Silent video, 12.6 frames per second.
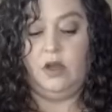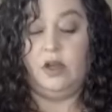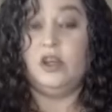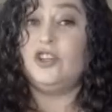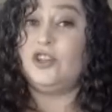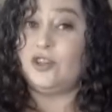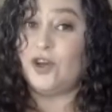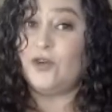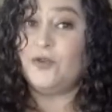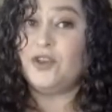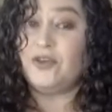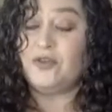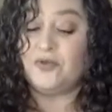show
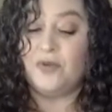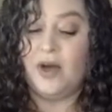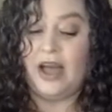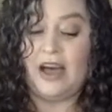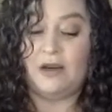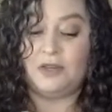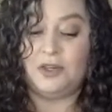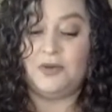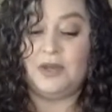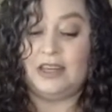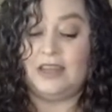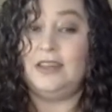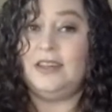you how to
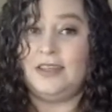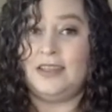get into